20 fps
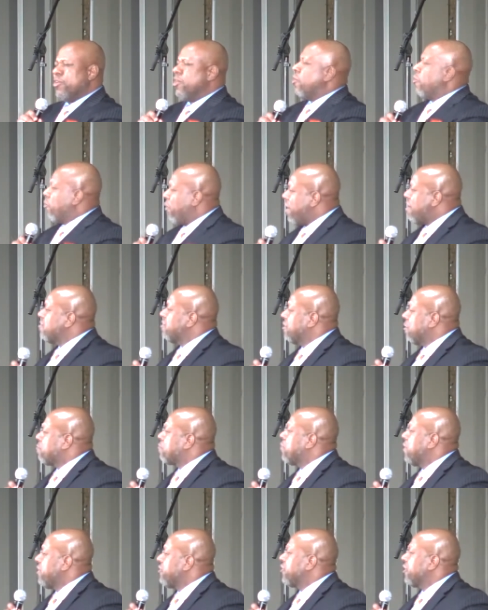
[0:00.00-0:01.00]
Where's the
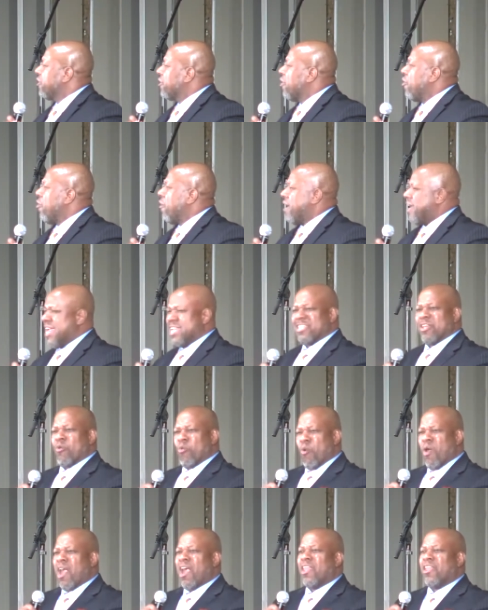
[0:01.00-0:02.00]
preacher going at the
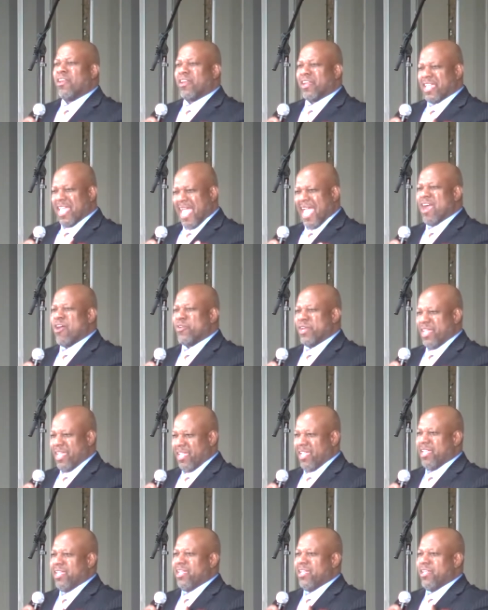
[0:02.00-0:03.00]
Waller County
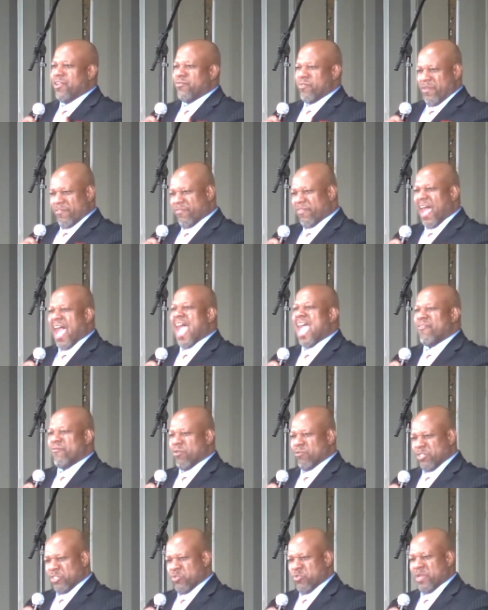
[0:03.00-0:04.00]
Revival
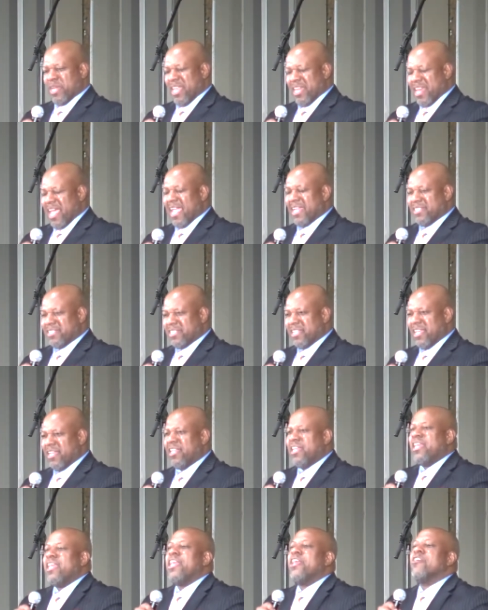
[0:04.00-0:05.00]
2019?
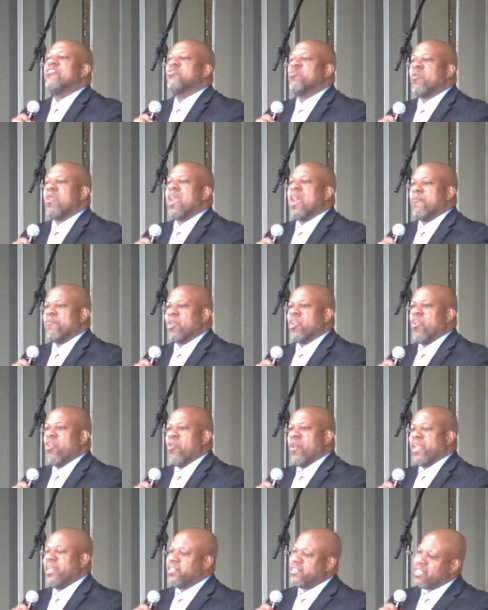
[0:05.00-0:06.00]
Here's where I'm
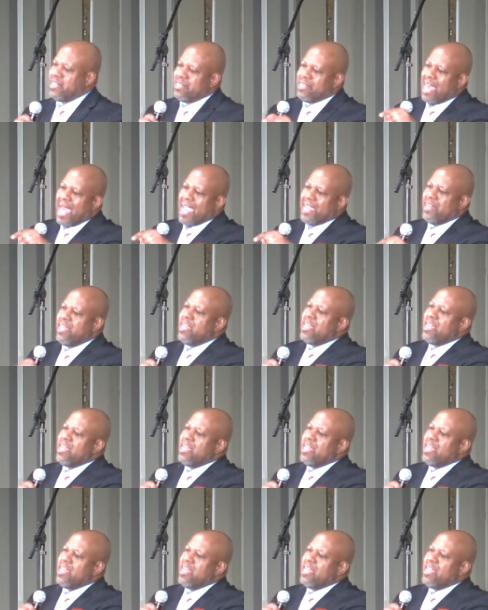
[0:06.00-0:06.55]
going tonight.